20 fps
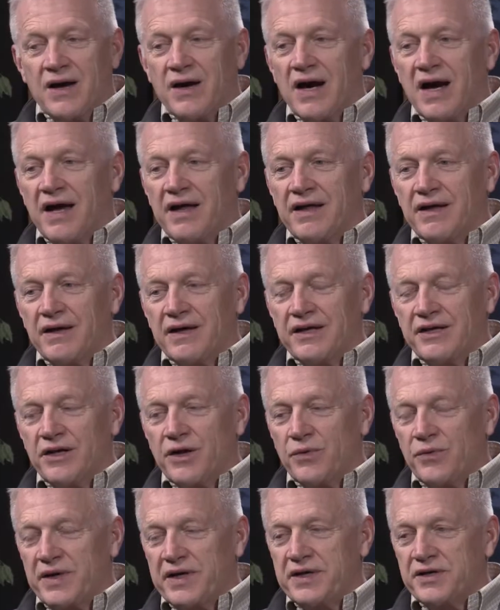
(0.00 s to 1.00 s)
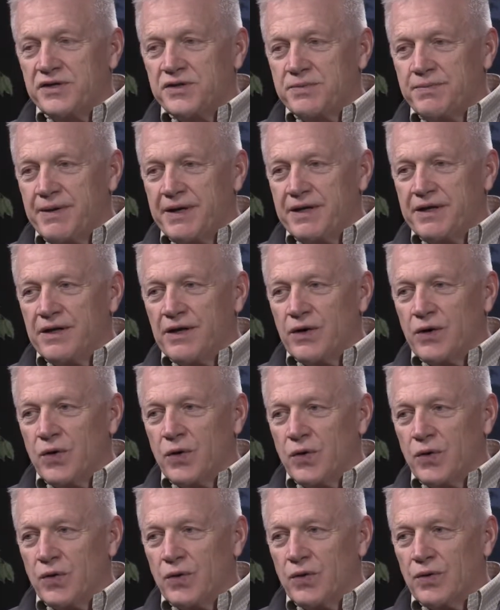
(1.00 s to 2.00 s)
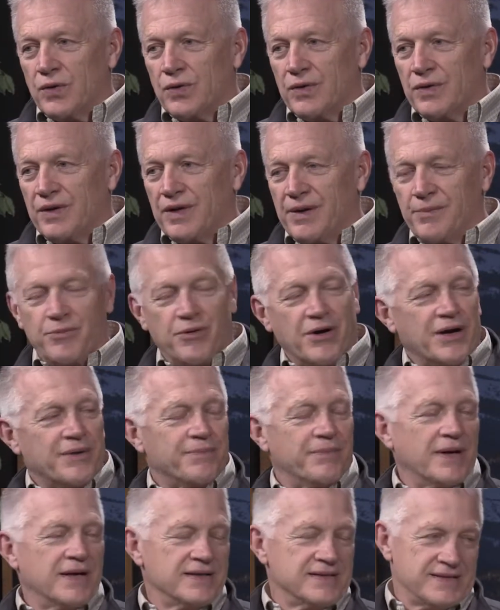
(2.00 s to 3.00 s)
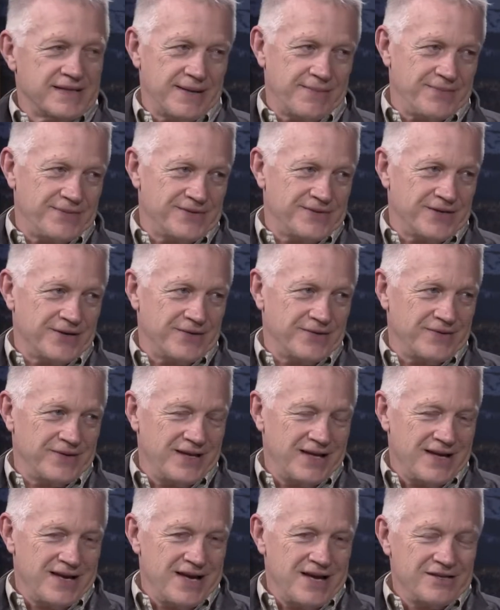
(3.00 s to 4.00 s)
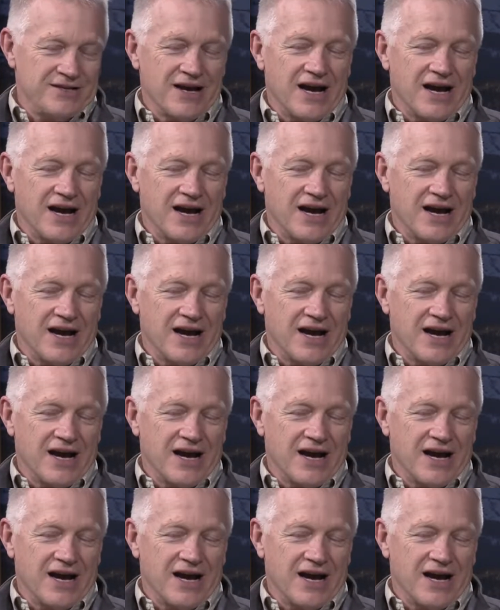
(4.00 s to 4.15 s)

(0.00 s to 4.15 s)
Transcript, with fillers: Uh, you know, we could spend a whole a Breck Buzz episode yes,